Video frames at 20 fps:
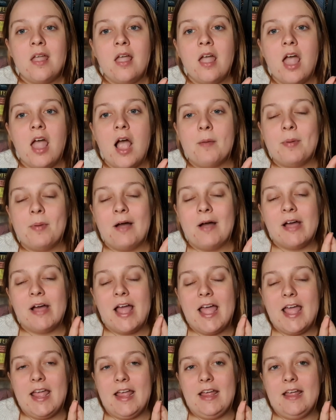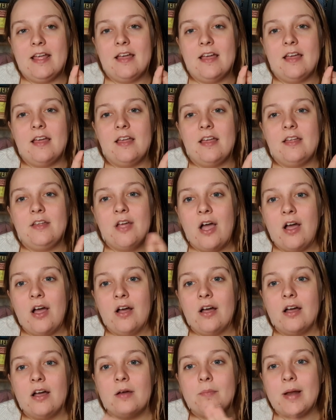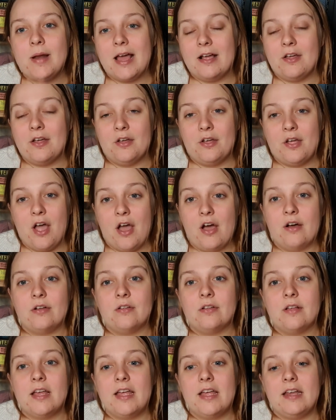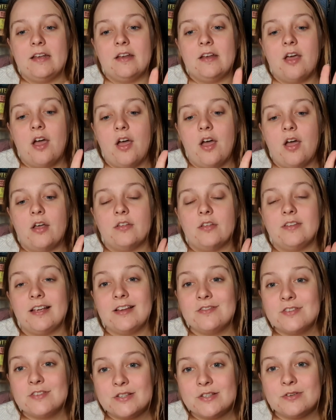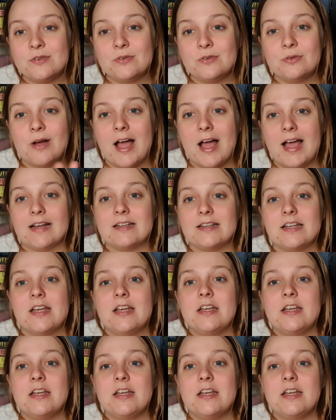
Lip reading: about a young black girl in her secondary school, and